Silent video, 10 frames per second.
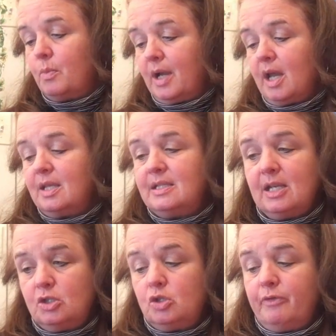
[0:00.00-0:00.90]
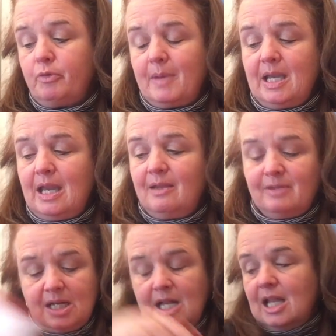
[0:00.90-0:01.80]
and what I intend to do for my niece
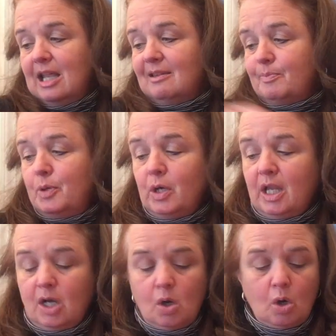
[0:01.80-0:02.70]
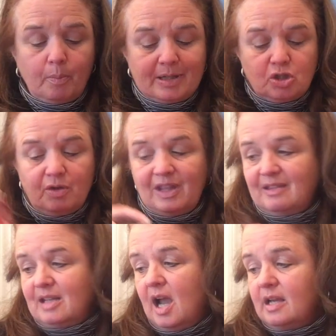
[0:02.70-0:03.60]
is put in a whole bunch of
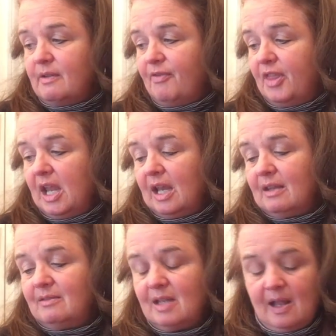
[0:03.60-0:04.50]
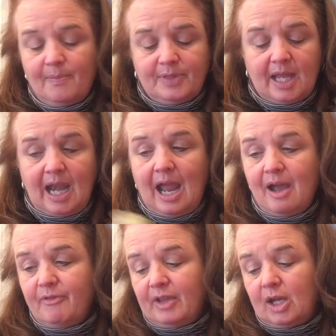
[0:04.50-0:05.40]
these kind of things that
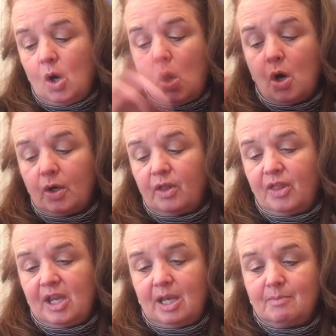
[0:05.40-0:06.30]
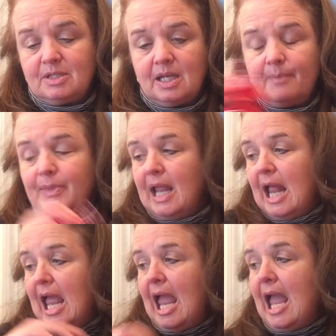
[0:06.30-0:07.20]
have like heart themed
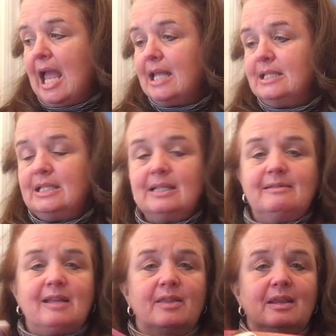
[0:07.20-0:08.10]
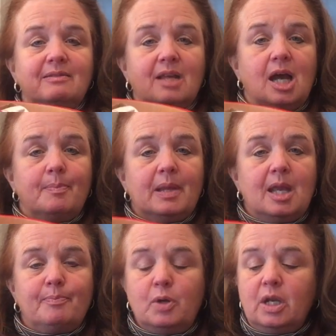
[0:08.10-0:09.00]
and send these up
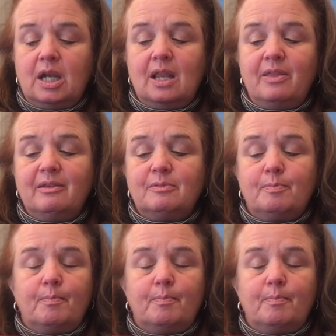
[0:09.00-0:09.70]
and put it in this